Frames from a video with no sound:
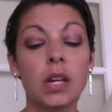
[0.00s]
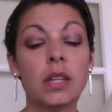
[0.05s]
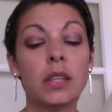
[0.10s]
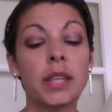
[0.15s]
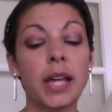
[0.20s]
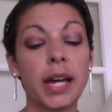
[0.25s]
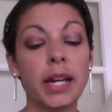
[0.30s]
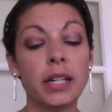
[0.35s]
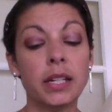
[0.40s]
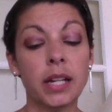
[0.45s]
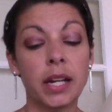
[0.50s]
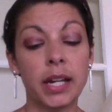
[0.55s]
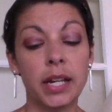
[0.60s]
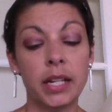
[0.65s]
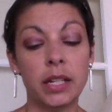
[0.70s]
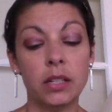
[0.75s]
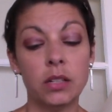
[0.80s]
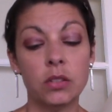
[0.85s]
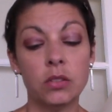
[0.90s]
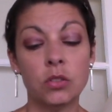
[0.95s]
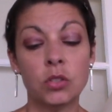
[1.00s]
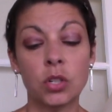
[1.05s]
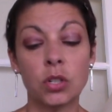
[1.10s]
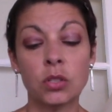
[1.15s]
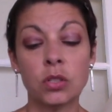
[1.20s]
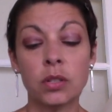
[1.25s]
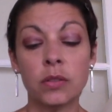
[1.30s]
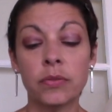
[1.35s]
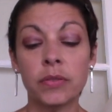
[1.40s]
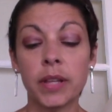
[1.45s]
That night,
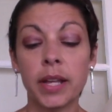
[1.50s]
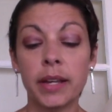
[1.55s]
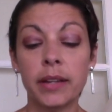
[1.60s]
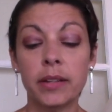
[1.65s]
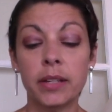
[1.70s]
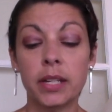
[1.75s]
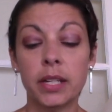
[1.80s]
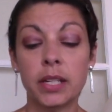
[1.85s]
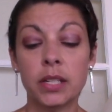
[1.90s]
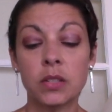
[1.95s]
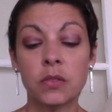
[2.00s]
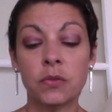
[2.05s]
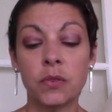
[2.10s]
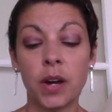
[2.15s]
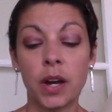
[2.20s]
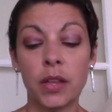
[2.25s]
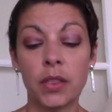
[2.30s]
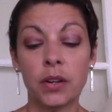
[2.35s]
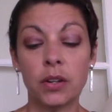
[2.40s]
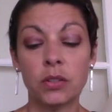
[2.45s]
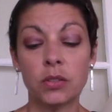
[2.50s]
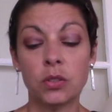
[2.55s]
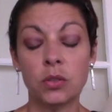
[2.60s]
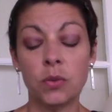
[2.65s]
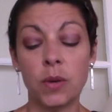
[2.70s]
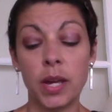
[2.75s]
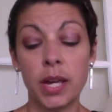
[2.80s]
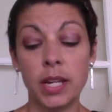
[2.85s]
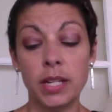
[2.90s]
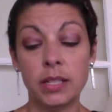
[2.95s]
Josef led his father to
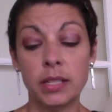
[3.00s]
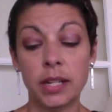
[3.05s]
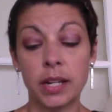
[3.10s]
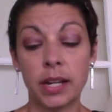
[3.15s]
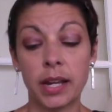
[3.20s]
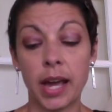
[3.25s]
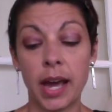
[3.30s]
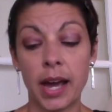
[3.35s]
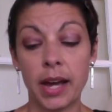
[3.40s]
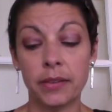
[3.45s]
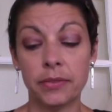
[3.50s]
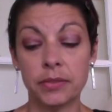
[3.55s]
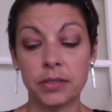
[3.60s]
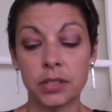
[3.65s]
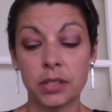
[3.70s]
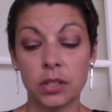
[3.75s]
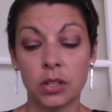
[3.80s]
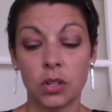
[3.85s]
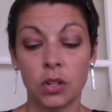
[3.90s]
A Deck aft,